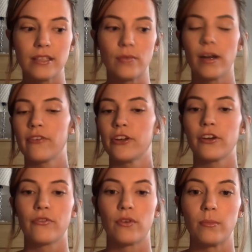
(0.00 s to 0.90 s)
So whatever
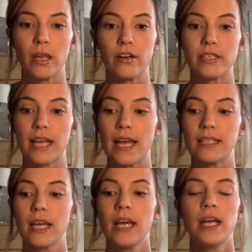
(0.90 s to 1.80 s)
your form letter
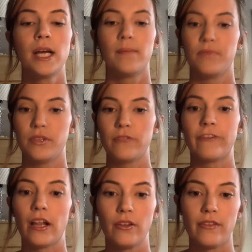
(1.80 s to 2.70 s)
says, you
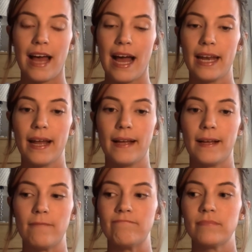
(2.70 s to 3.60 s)
follow that,
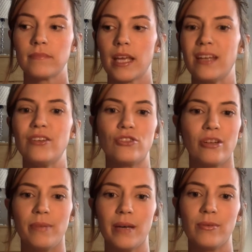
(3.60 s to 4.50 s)
and you
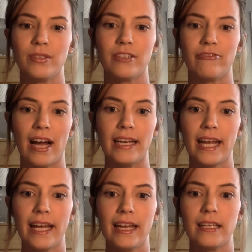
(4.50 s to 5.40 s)
should be able to find
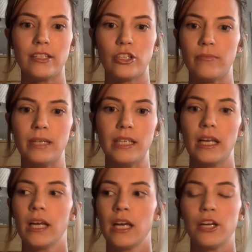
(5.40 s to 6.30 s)
it. It should be
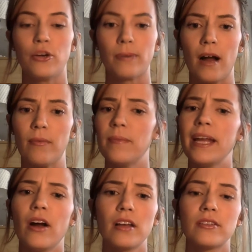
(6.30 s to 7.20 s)
no problem.
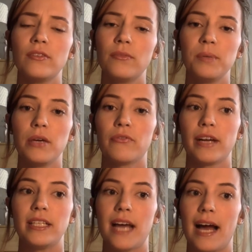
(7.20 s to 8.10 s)
And also, don't be
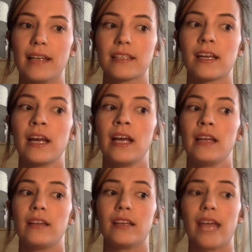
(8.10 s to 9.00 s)
afraid to ask
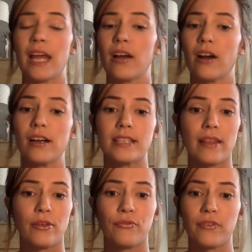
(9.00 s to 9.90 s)
the gate guards
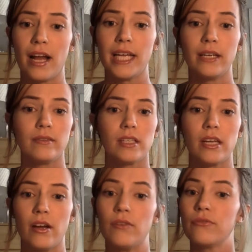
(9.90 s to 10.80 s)
at the front, you
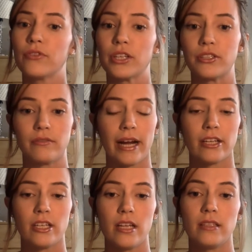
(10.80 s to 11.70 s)
know, for
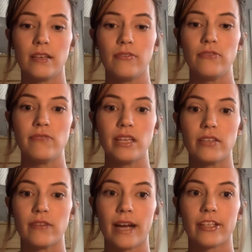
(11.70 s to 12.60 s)
directions if you need
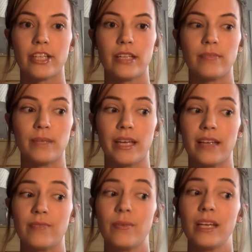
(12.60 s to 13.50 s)
directions,
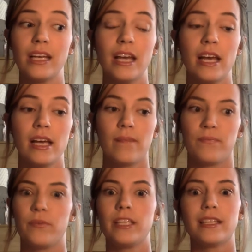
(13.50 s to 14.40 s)
because we
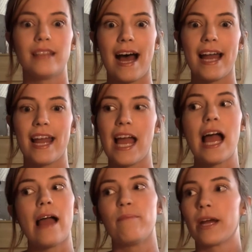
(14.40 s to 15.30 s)
did that
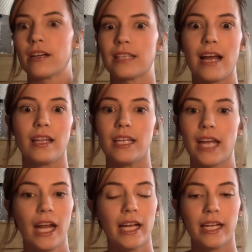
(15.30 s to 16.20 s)
at Paris Island
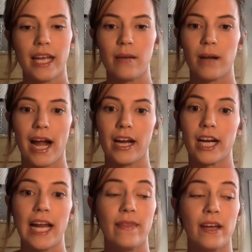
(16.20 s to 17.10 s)
and at Camp
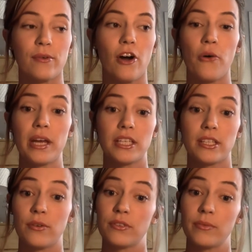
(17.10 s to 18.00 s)
Geiger, and they were always
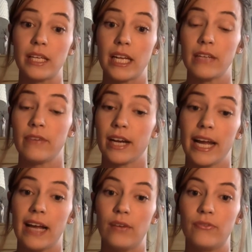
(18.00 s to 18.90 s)
so sweet and very
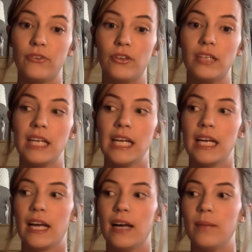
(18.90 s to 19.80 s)
helpful.
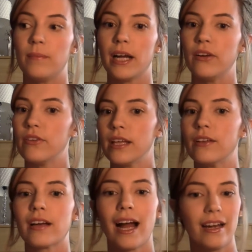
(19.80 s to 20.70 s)
I know they
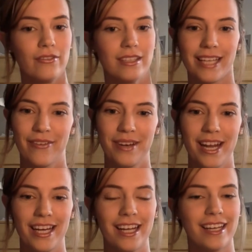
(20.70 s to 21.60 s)
look kind of
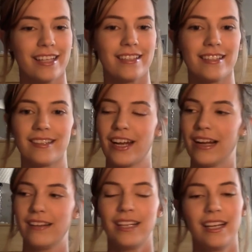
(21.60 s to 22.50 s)
intimidating because
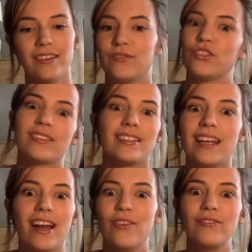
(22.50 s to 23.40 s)
they're just,
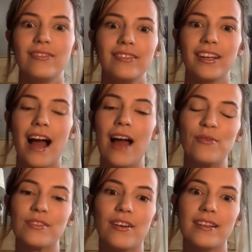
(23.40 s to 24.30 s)
you know, I
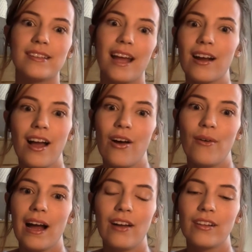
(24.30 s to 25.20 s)
was always like, oh
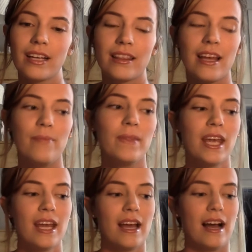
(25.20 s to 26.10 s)
wow, look at them.
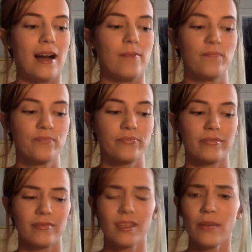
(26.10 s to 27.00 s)

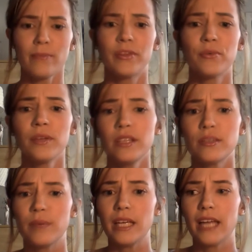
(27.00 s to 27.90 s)
But they're really
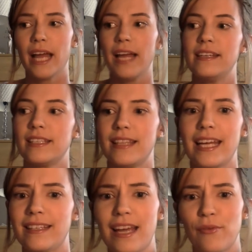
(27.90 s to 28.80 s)
sweet, and
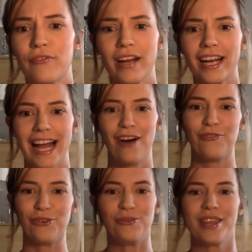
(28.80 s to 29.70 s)
they were very
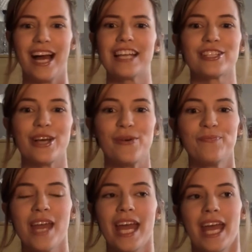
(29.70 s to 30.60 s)
helpful with us. So
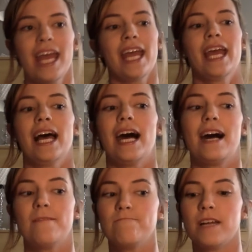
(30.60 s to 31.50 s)

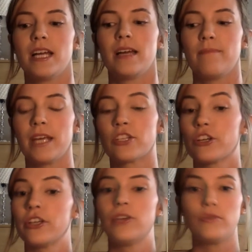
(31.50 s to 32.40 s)
make sure
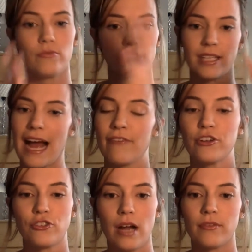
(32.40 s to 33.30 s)
you just have
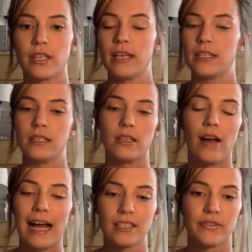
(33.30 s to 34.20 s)
your driver's license. They'll
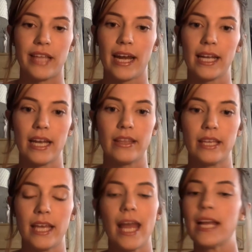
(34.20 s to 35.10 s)
ask for that again at
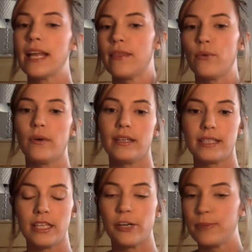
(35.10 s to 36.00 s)
the gate, and they'll want to
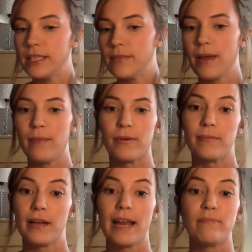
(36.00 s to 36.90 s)
see your piece of paper,
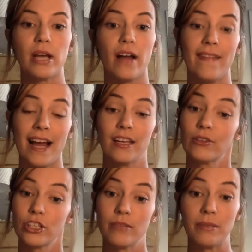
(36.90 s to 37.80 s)
but beyond that, you
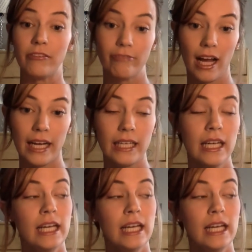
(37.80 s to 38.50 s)
should be fine.